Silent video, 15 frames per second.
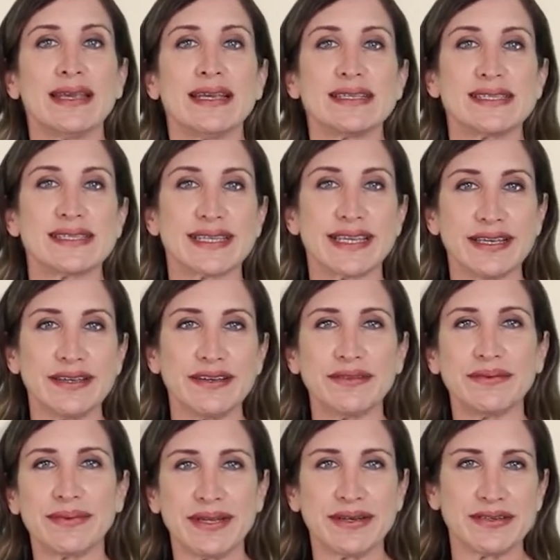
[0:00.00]

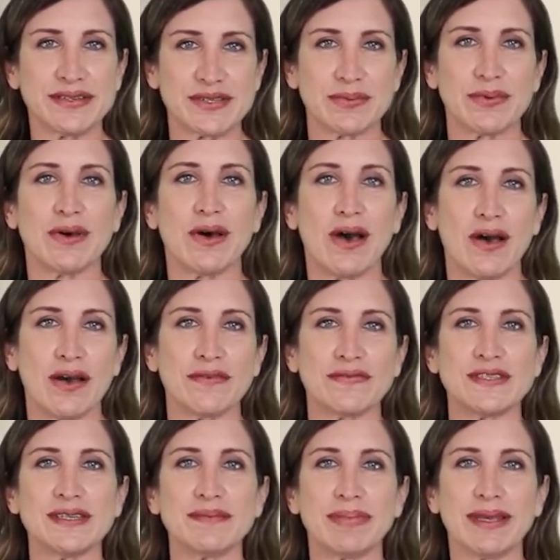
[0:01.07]
Skilled readers will
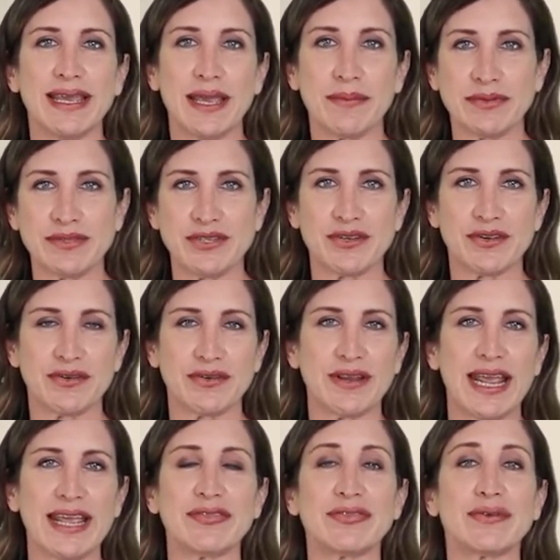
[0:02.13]
often be able to
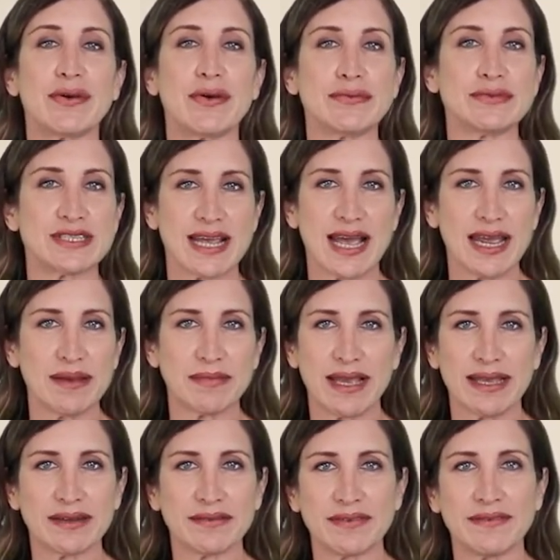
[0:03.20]
create their own
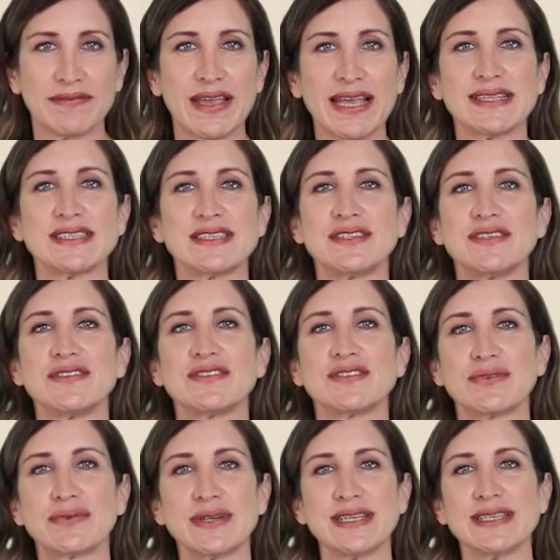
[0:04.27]
timeline of events to
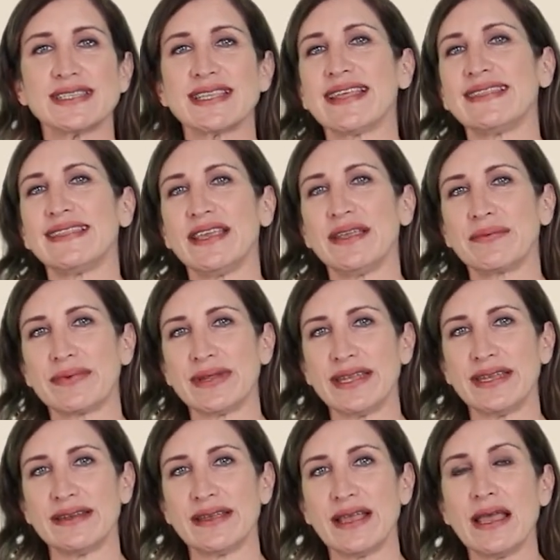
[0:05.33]
stories that they read.